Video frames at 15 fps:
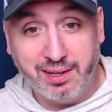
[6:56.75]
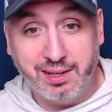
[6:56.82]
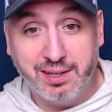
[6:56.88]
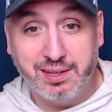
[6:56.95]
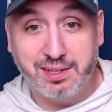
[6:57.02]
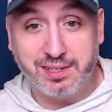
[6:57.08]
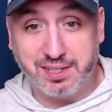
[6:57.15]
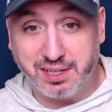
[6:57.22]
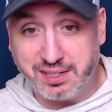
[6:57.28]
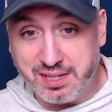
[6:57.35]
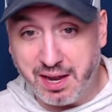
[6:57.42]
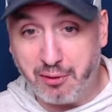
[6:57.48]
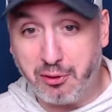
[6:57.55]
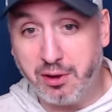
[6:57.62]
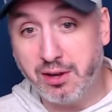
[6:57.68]
6
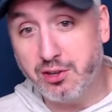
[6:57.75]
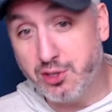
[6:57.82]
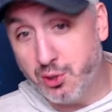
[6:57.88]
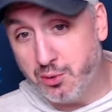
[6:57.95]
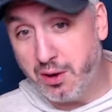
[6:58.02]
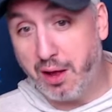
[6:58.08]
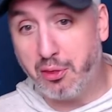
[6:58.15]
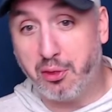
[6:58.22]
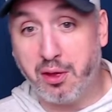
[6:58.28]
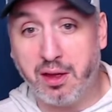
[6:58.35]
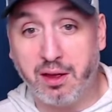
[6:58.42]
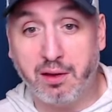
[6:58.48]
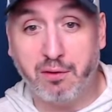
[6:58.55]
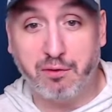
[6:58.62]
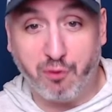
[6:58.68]
0, 2
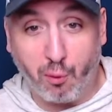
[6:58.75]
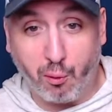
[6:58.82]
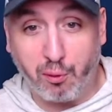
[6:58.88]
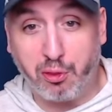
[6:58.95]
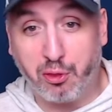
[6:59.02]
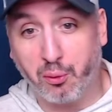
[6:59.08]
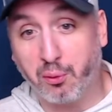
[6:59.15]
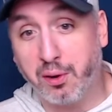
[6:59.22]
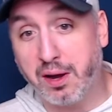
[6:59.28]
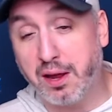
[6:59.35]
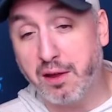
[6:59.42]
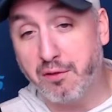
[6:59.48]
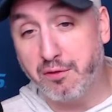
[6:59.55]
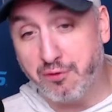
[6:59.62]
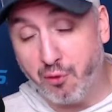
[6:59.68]
0, 4
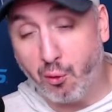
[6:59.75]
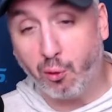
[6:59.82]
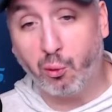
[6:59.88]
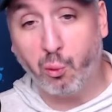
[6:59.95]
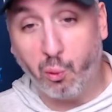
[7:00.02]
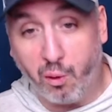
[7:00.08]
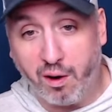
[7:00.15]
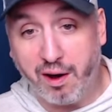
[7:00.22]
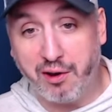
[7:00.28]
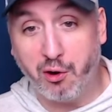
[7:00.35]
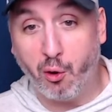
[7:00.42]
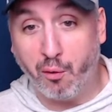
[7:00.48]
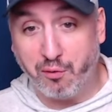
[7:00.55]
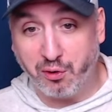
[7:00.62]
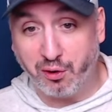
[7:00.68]
3, 4 1
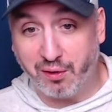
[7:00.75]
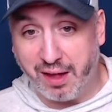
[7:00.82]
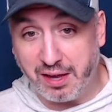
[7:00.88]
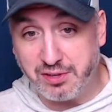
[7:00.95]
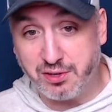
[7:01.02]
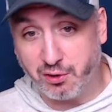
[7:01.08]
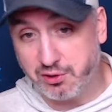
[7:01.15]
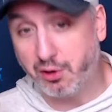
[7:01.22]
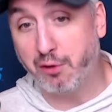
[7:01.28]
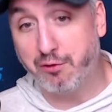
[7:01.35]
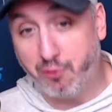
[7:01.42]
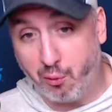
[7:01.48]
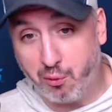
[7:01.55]
over the last, oh, sorry, 4